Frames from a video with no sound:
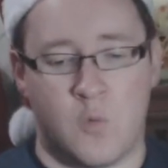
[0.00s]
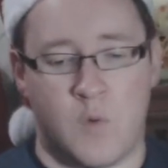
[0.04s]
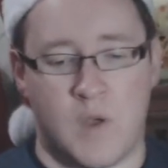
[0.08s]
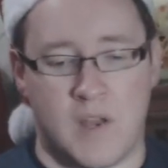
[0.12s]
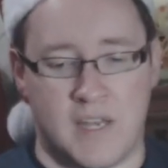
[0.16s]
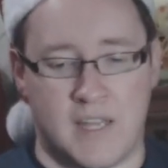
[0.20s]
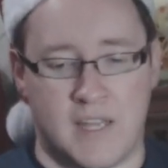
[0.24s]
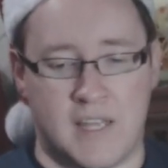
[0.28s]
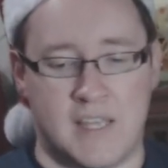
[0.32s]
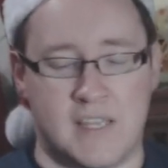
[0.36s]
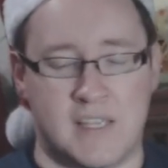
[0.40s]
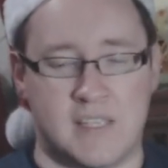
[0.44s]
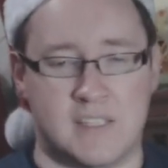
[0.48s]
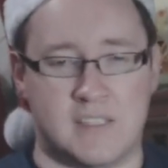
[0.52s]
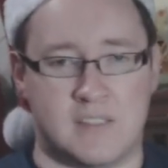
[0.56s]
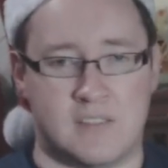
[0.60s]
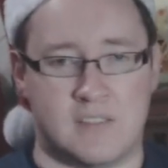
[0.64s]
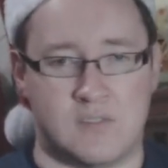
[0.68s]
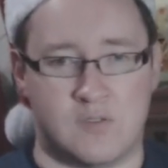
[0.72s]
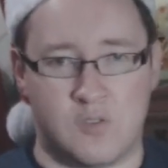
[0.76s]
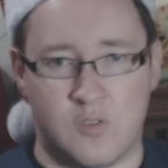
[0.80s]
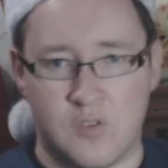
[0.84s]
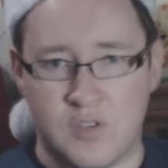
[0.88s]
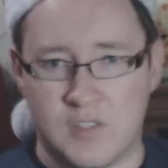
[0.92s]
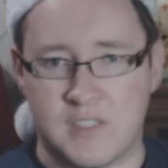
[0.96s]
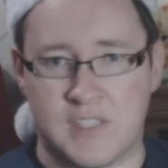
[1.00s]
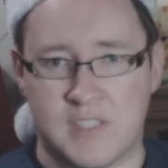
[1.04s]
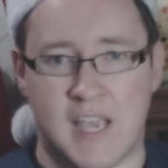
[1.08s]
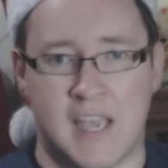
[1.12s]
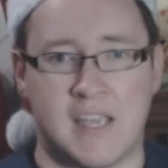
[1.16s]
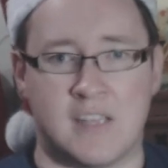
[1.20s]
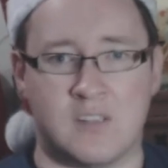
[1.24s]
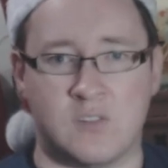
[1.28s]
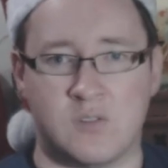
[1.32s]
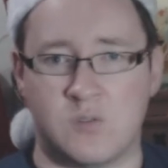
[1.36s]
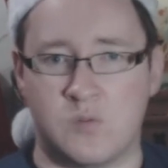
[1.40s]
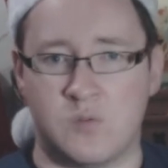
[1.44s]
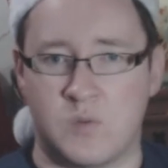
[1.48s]
when he's
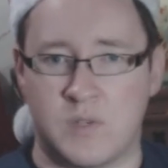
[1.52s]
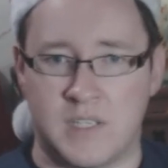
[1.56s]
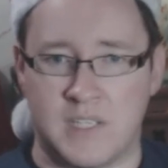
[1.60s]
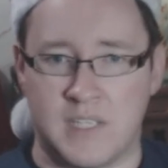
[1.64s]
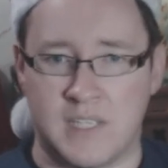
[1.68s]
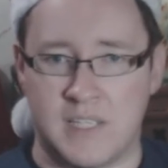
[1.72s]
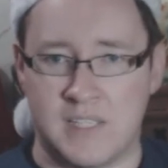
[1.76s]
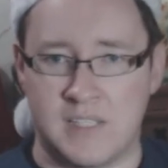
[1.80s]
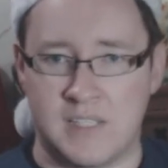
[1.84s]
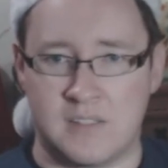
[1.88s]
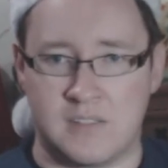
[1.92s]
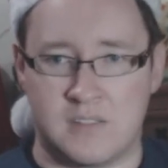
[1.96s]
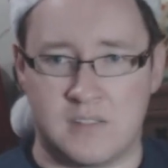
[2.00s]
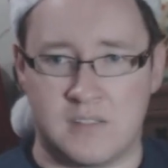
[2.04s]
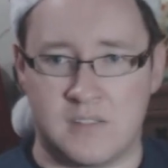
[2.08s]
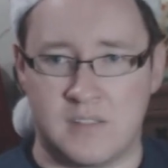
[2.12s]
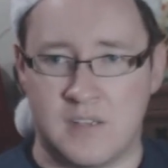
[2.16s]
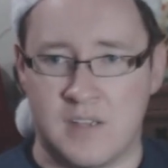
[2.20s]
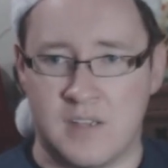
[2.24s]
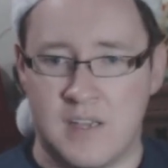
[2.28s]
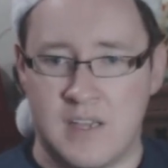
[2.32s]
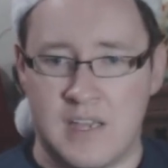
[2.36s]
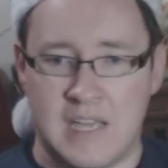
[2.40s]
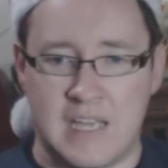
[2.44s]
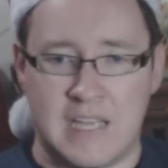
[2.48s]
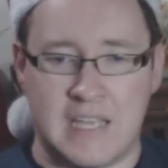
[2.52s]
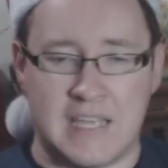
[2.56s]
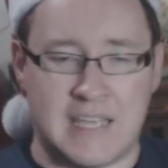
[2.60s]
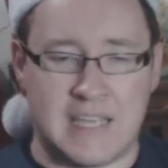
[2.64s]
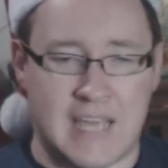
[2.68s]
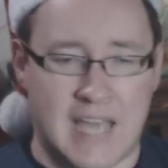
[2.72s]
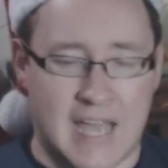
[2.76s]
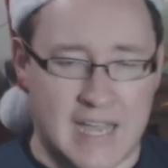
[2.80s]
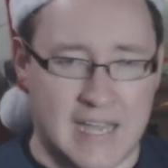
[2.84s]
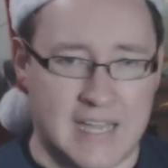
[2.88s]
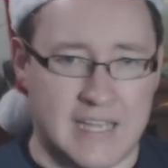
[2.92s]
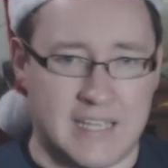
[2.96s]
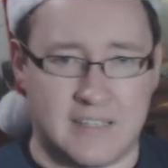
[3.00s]
suicidal, when he's
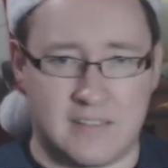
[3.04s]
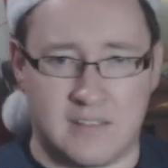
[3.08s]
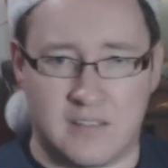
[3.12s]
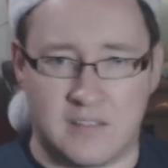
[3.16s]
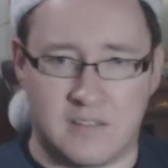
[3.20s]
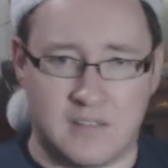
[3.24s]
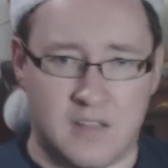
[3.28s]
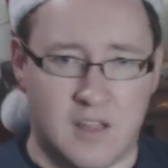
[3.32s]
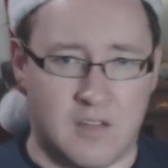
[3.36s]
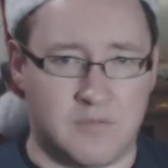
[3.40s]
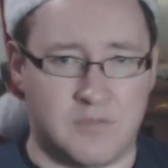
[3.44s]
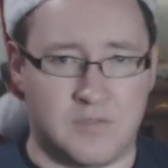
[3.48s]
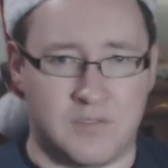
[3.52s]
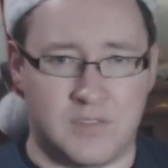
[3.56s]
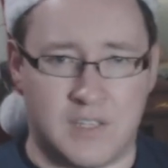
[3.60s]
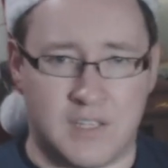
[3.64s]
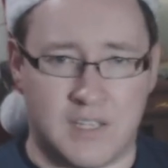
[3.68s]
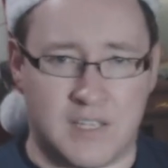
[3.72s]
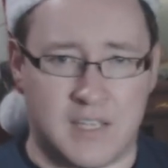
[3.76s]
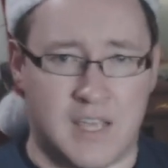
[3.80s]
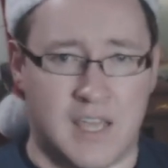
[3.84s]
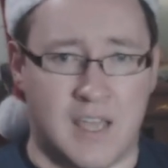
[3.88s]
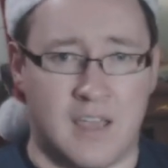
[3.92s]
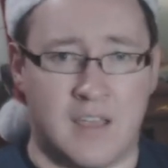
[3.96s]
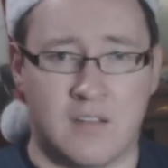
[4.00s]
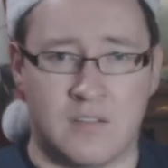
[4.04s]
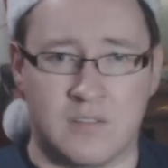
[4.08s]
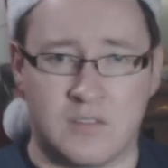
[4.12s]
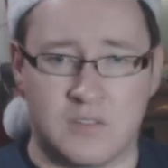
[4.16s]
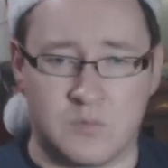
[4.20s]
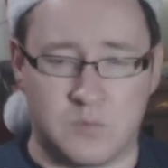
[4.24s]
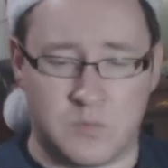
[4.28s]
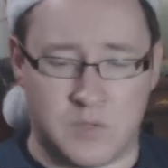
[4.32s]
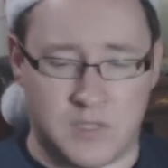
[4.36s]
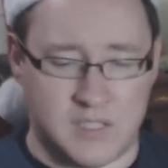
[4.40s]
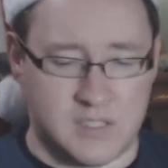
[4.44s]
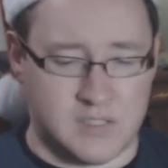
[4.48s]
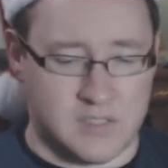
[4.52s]
kind and loving and
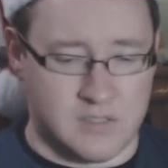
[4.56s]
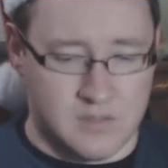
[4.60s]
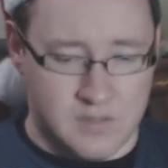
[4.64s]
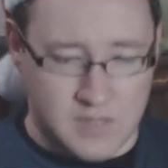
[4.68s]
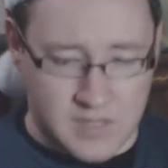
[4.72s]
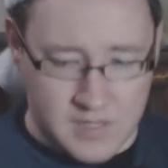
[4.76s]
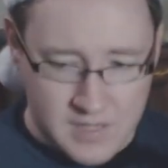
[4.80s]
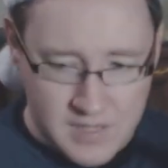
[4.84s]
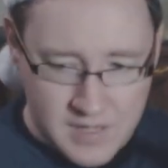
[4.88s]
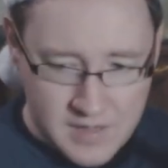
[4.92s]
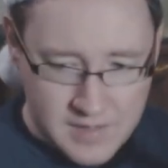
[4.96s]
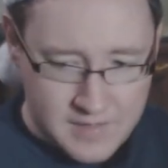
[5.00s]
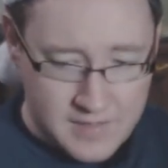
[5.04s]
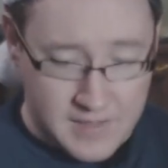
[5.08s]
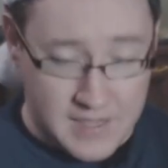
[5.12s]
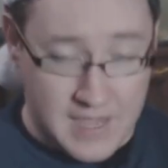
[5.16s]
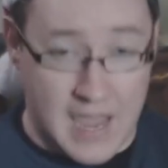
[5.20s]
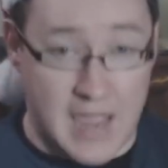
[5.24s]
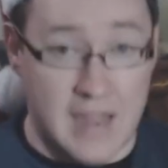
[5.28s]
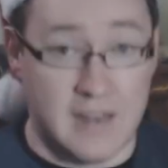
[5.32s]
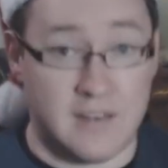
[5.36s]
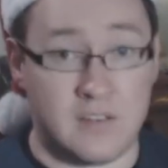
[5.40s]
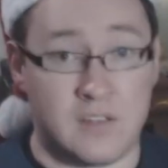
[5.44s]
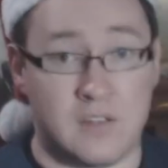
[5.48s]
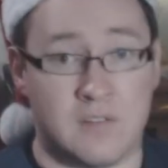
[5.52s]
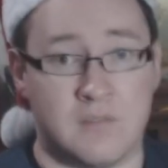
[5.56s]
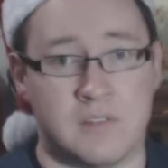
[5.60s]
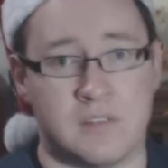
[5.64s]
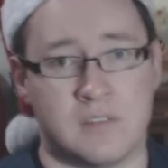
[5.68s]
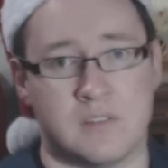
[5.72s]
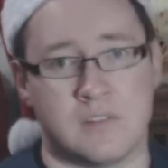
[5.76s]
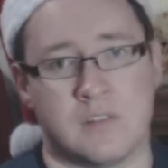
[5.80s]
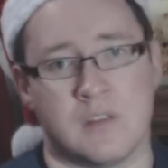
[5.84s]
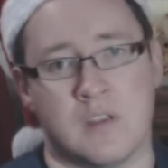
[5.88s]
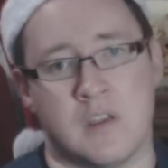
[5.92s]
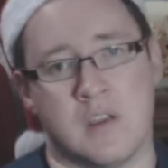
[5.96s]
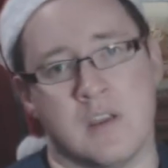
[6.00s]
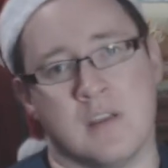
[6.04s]
caring, when he's at the end of
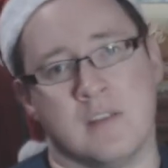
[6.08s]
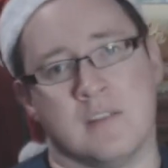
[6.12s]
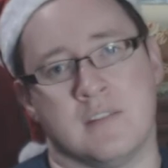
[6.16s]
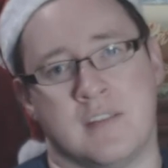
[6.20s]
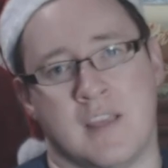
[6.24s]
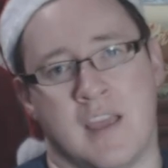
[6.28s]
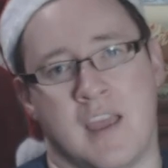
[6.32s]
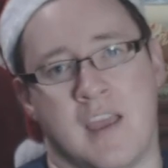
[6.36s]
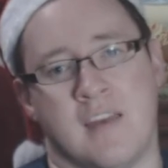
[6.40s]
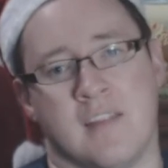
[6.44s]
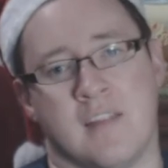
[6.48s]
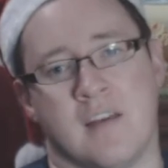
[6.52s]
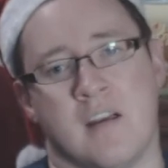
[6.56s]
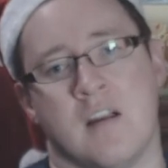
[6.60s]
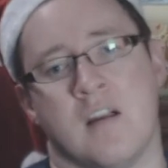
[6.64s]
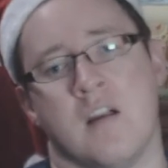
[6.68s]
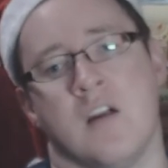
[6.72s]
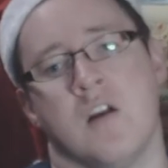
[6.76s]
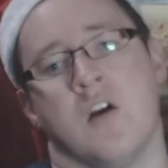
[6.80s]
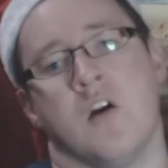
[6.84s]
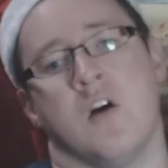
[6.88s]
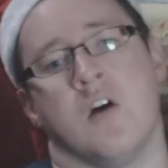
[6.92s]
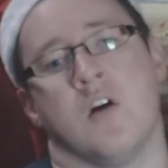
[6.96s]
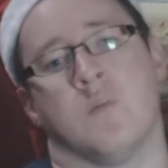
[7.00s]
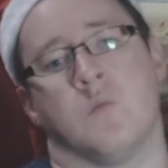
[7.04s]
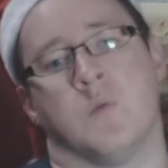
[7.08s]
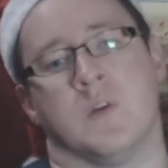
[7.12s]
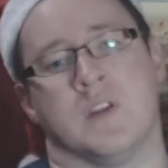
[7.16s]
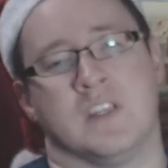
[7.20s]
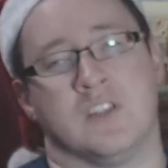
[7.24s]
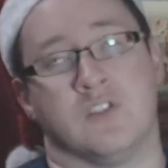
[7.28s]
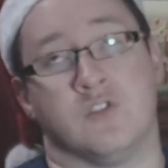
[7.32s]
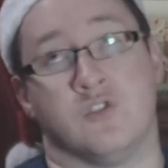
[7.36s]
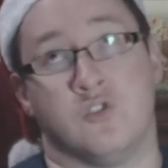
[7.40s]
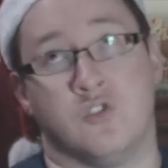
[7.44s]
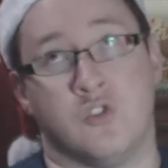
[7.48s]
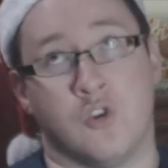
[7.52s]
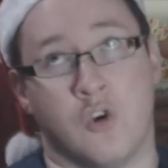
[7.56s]
his tether, when
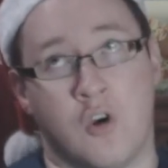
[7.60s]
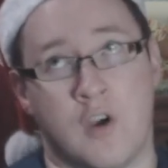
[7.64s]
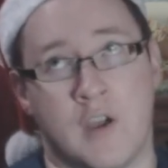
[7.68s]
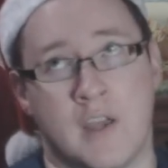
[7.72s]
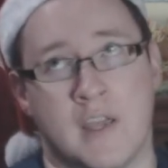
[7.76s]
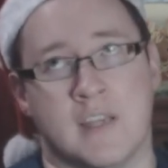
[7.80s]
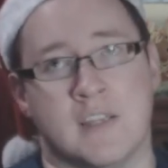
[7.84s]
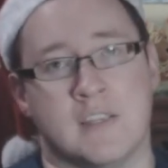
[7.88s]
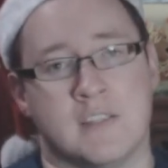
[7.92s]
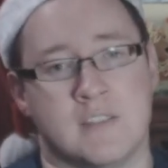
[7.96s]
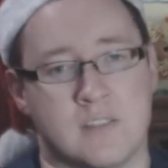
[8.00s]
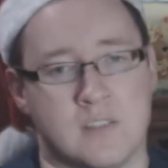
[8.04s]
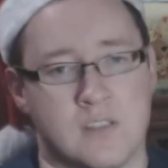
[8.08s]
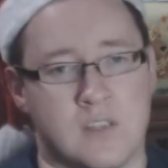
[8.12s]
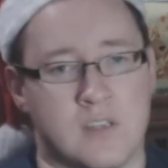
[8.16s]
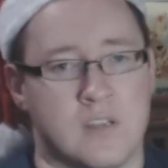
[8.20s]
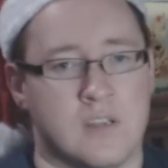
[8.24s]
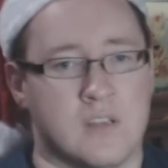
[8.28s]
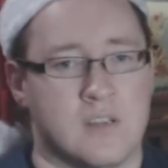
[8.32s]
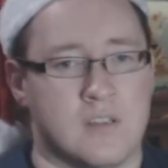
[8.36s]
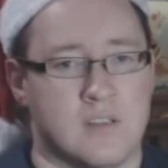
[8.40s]
he's joyous,